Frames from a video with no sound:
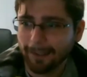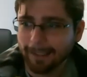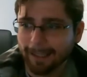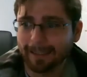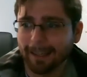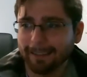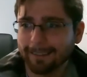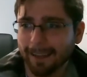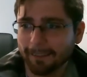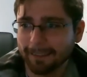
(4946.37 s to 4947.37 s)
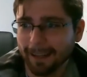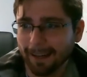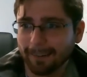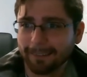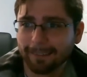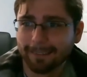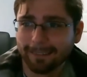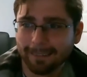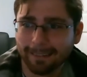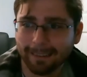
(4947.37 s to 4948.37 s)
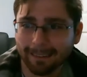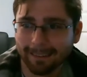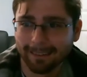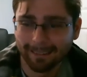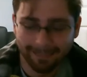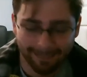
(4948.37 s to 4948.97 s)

at 997 now. Really?